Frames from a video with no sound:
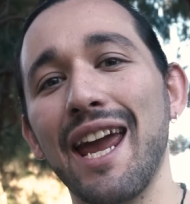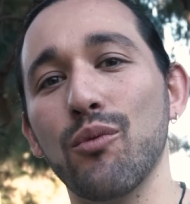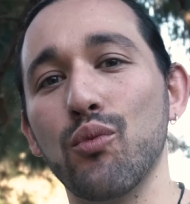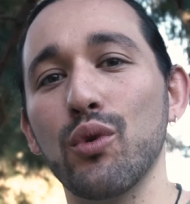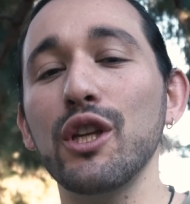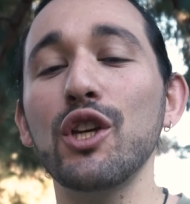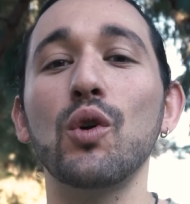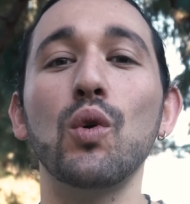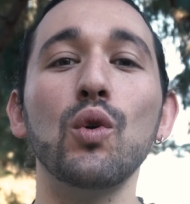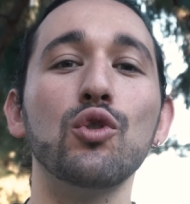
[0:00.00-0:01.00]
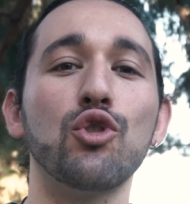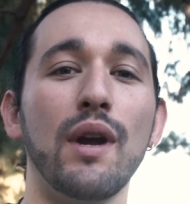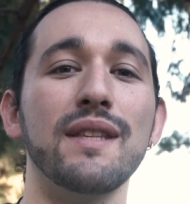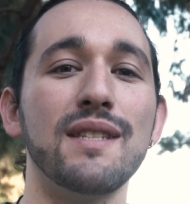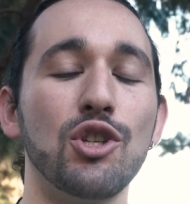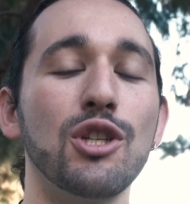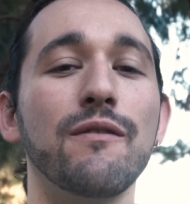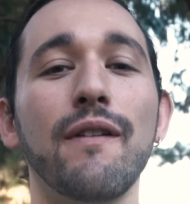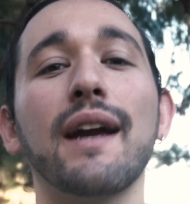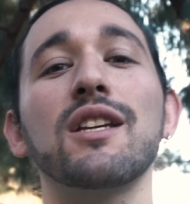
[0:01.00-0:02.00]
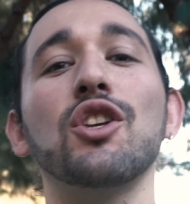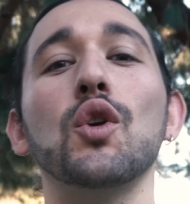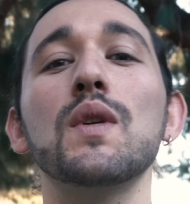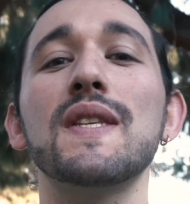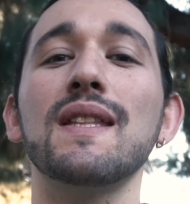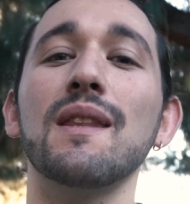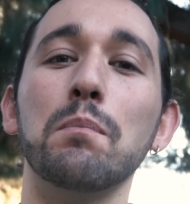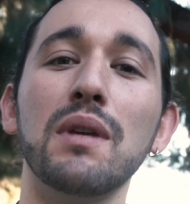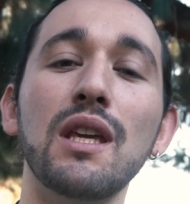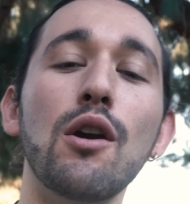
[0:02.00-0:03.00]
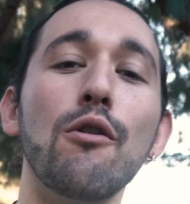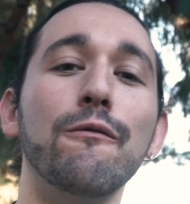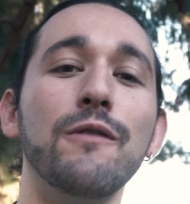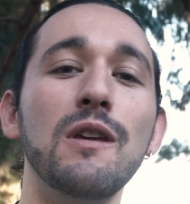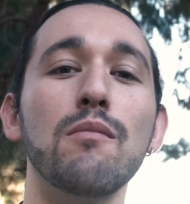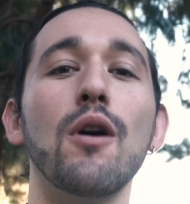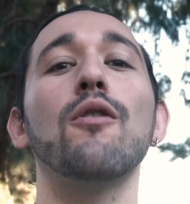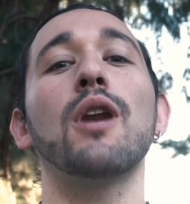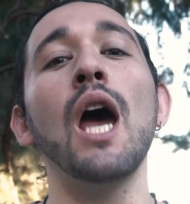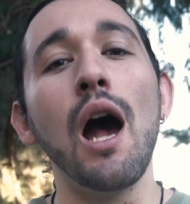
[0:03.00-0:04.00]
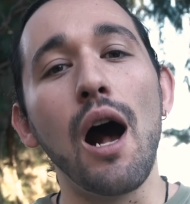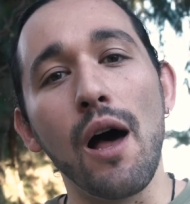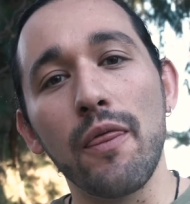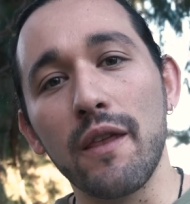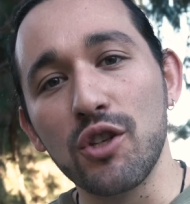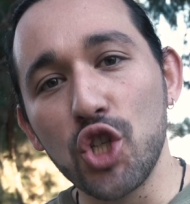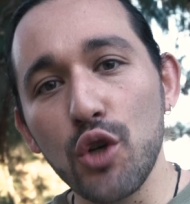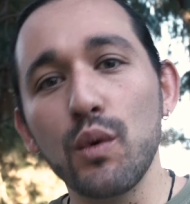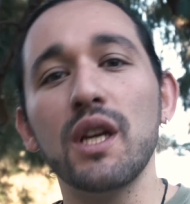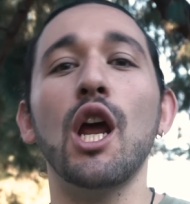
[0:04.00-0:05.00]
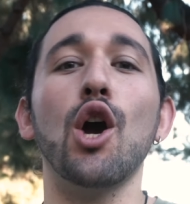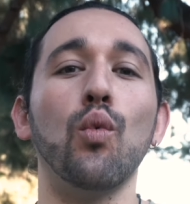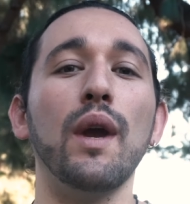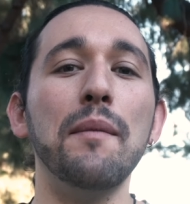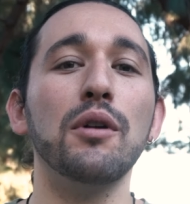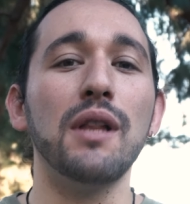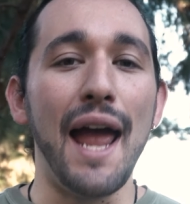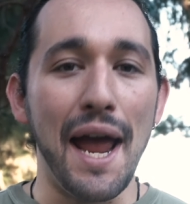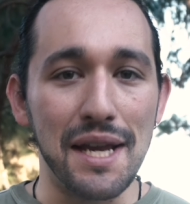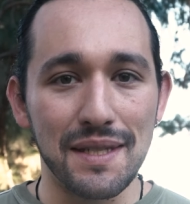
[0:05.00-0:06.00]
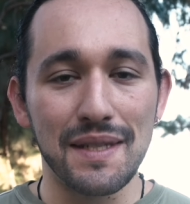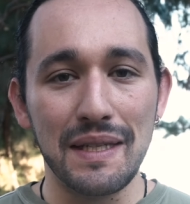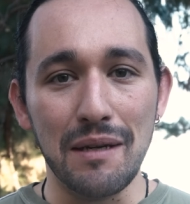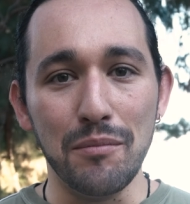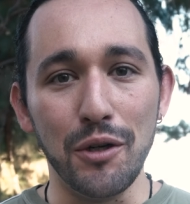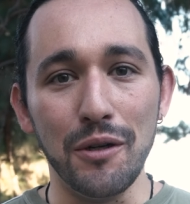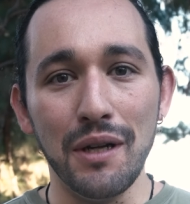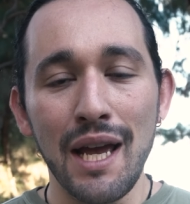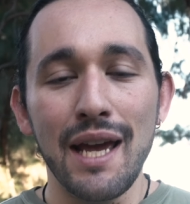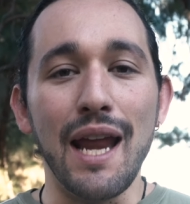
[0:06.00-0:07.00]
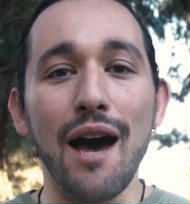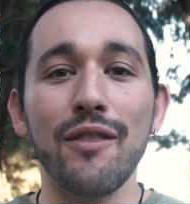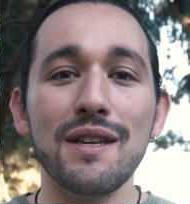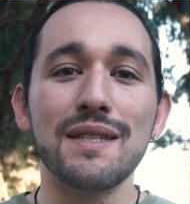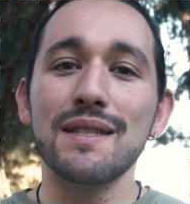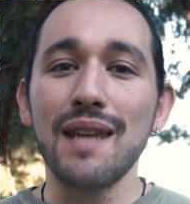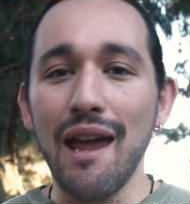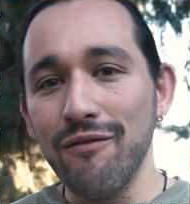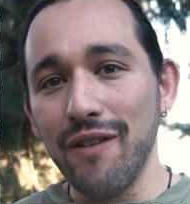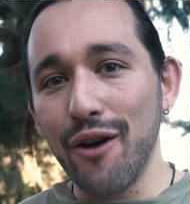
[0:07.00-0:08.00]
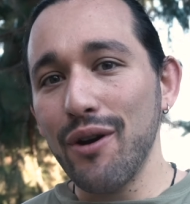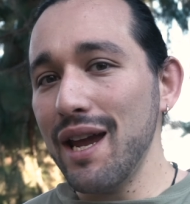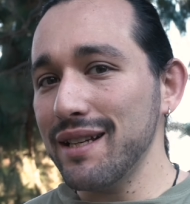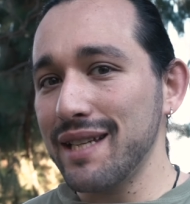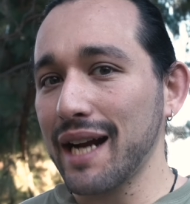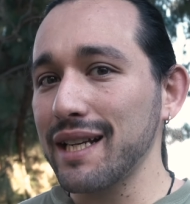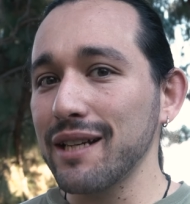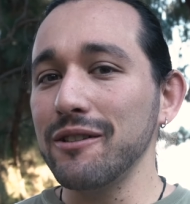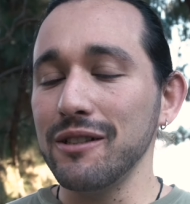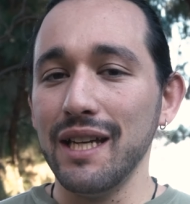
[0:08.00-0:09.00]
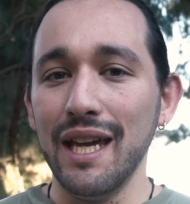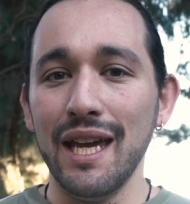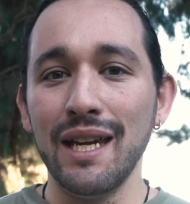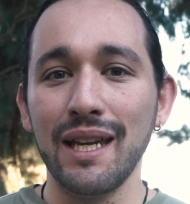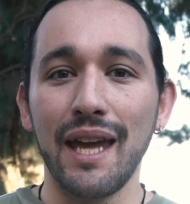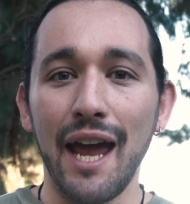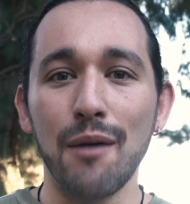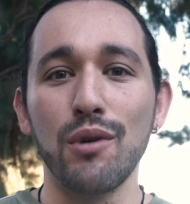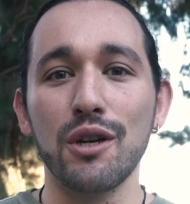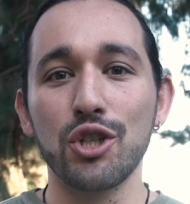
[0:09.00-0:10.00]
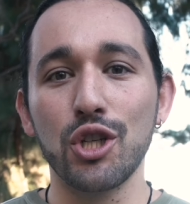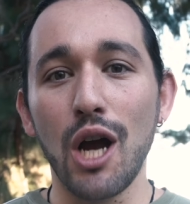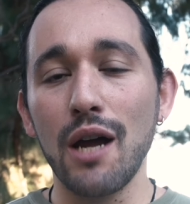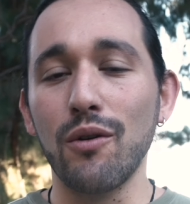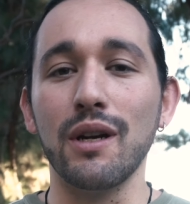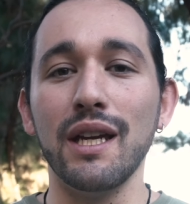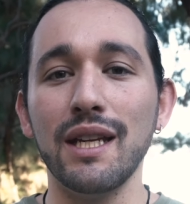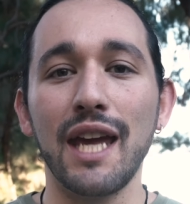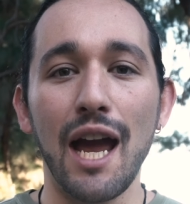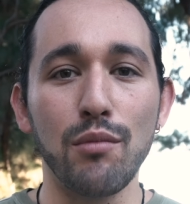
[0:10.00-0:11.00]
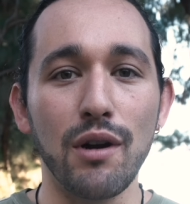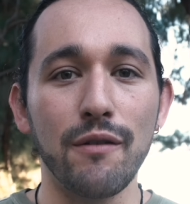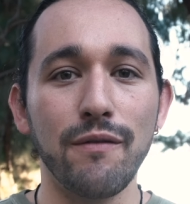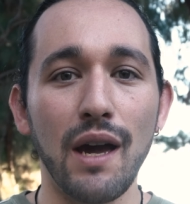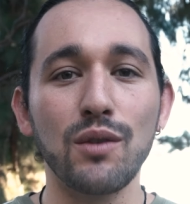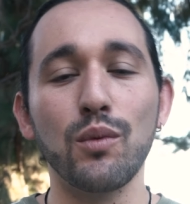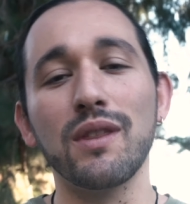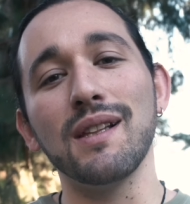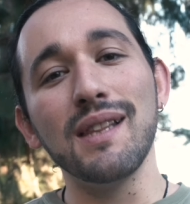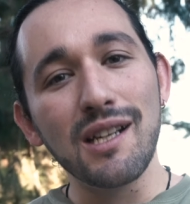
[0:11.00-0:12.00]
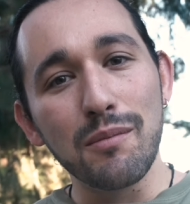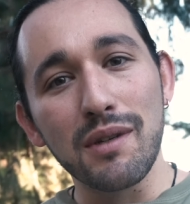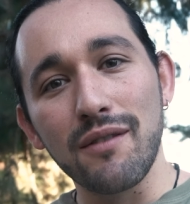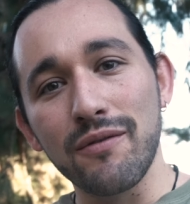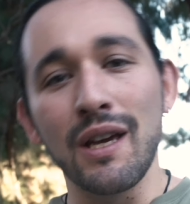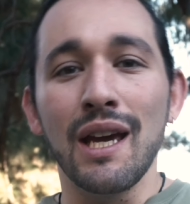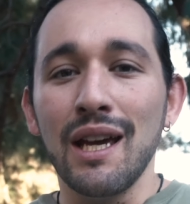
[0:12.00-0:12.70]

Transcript: a really cool transition effect using the POV mode on the Zhiyun Weebill S gimbal. Now, this is a very technical in-camera shot or in-camera effect with a little bit of,